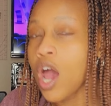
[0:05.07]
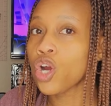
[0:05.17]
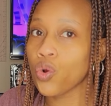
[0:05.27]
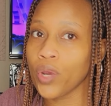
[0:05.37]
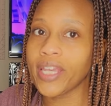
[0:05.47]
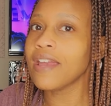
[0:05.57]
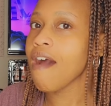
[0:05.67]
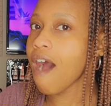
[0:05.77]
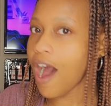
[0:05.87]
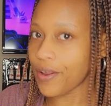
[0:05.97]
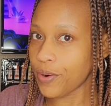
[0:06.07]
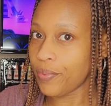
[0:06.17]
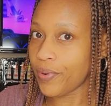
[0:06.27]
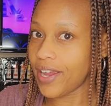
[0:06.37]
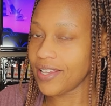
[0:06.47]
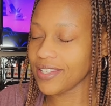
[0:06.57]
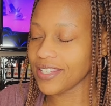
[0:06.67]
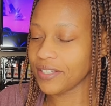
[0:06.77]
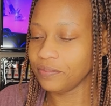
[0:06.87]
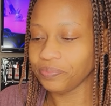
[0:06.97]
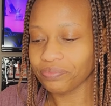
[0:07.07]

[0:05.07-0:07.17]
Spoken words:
Cricut AutoPress.